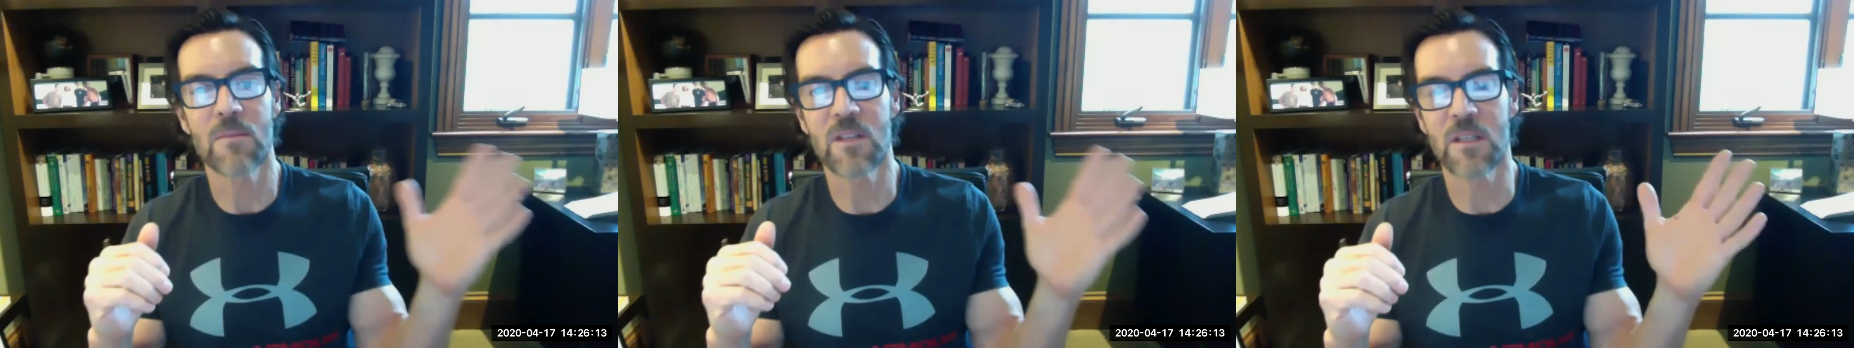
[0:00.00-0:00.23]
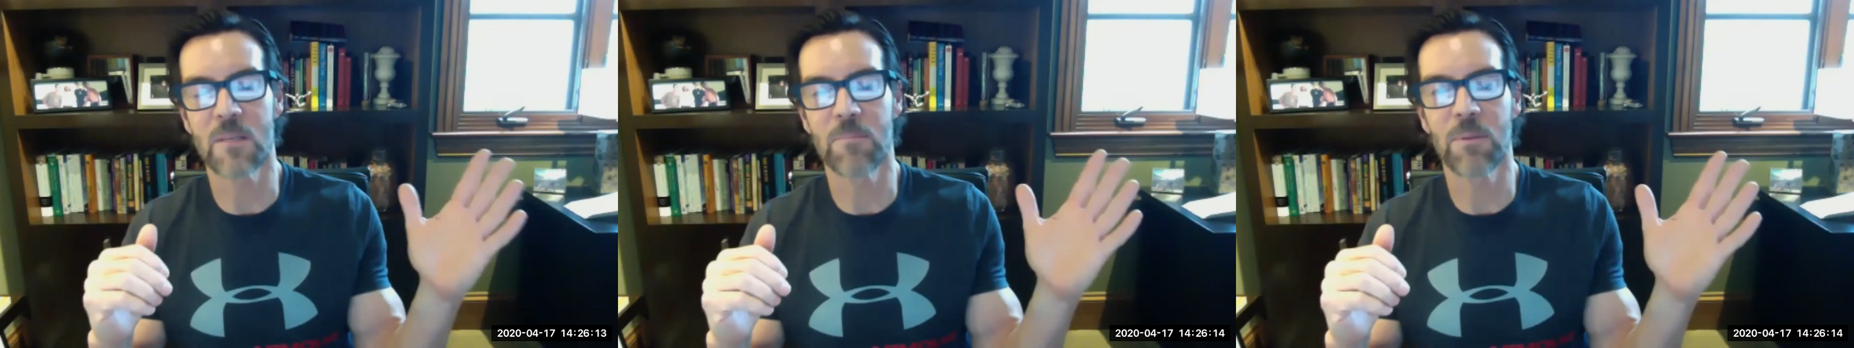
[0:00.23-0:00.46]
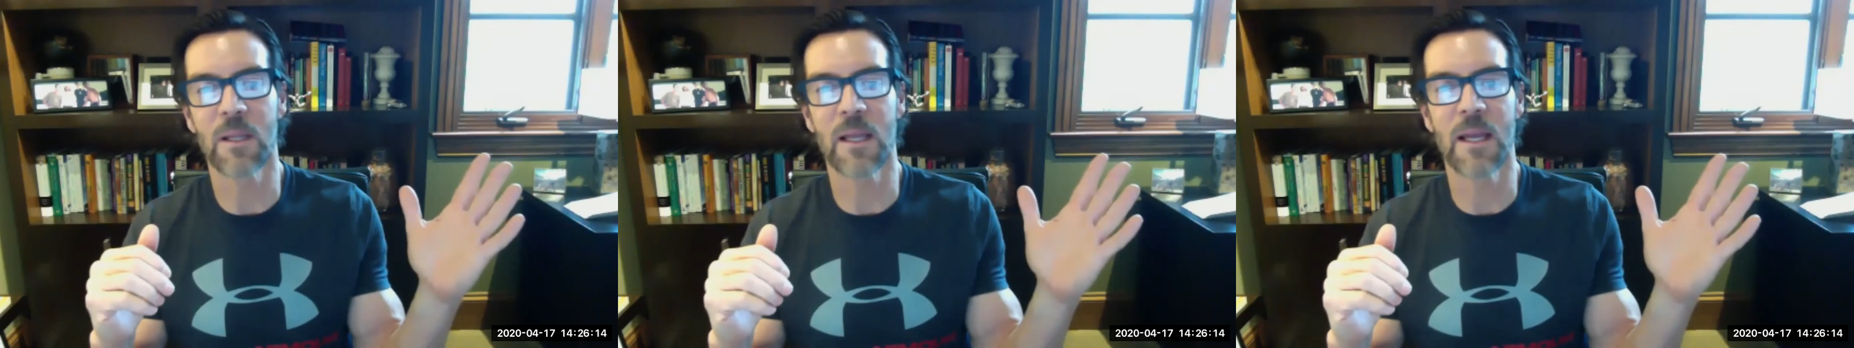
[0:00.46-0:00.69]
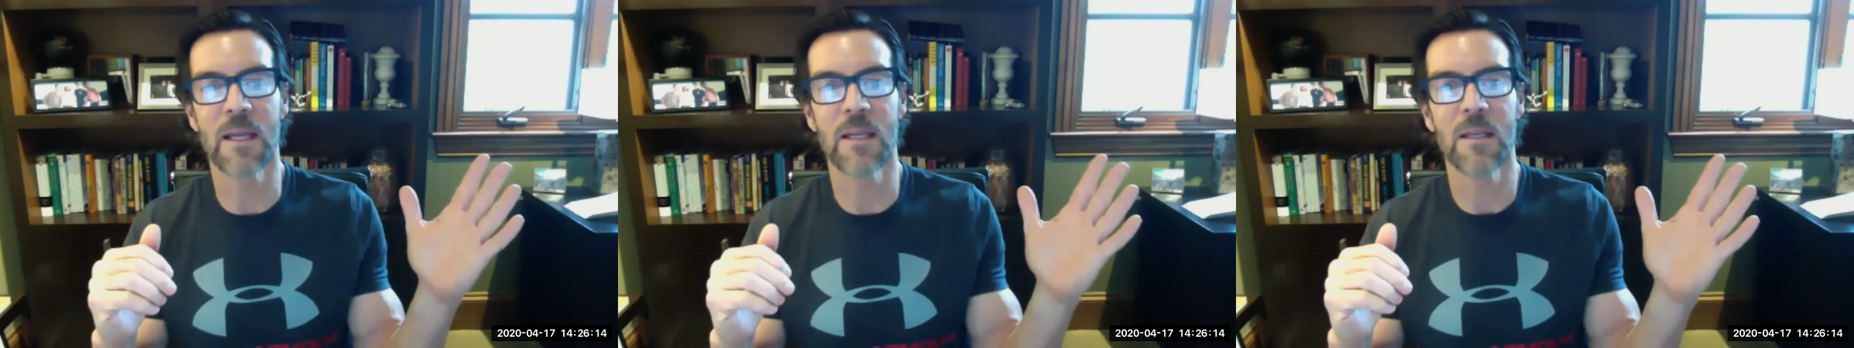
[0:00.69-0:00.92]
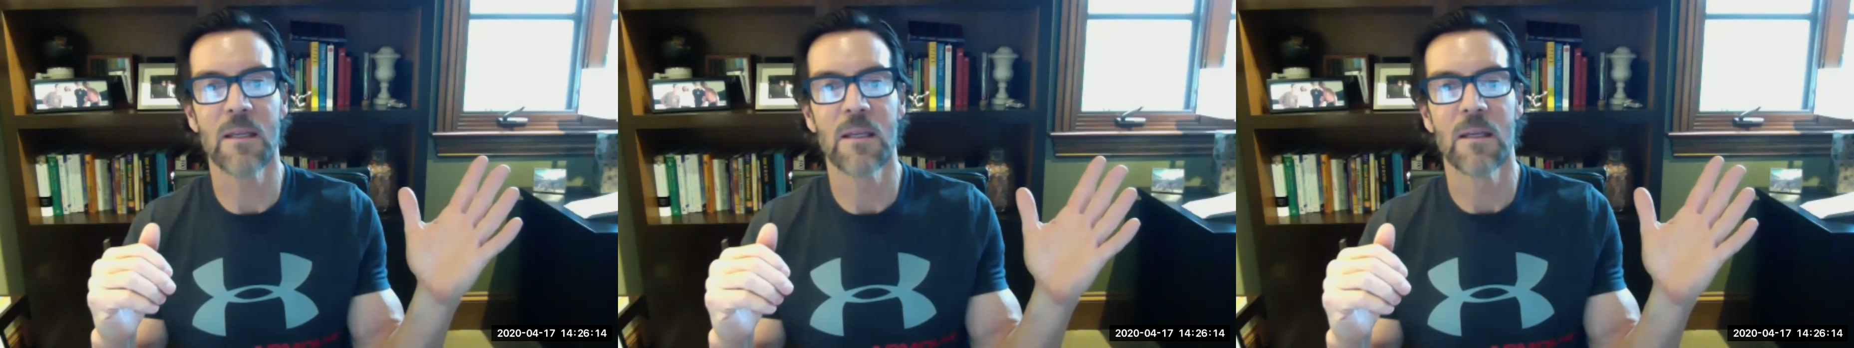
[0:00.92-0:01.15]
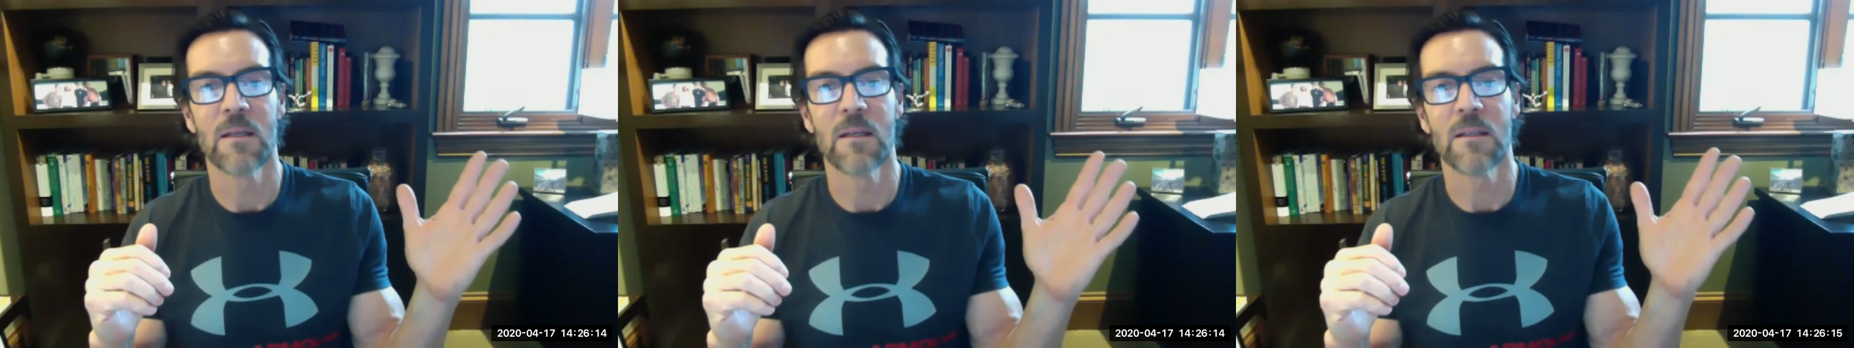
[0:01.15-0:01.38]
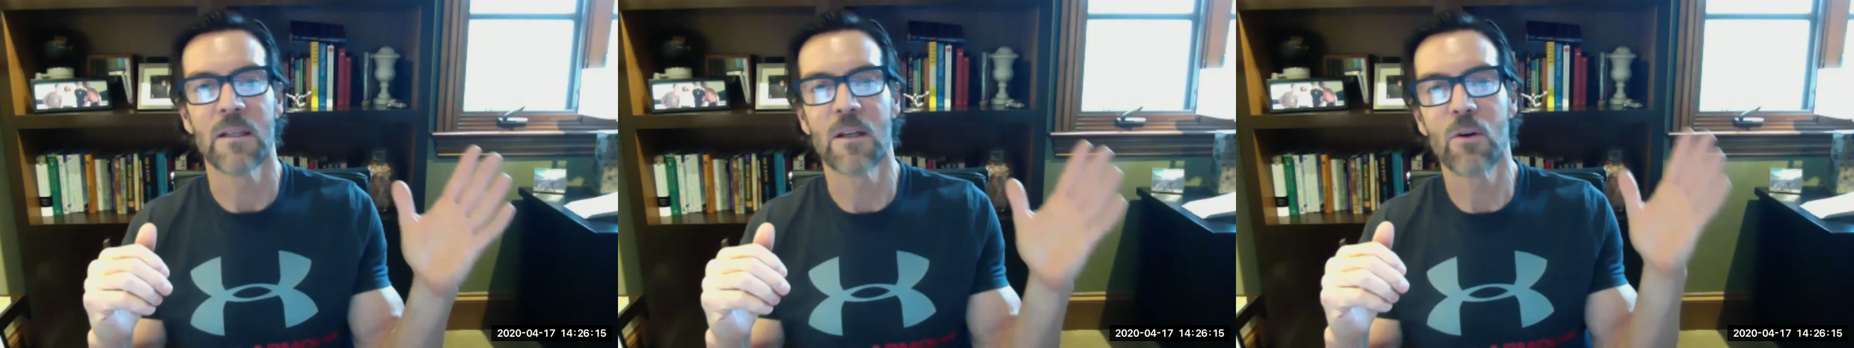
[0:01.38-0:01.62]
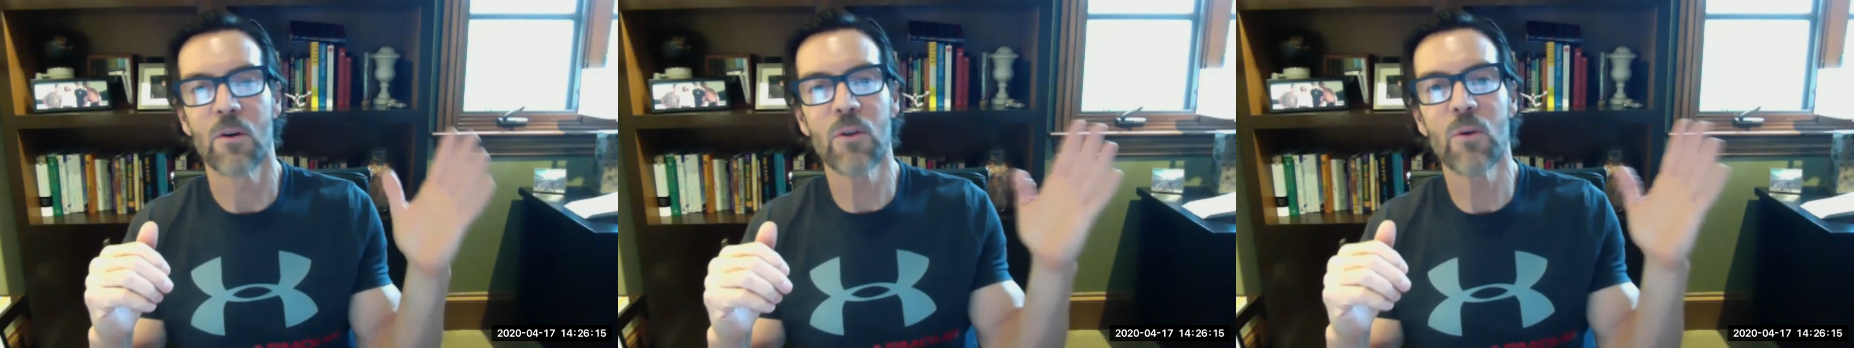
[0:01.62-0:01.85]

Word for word: into play you know who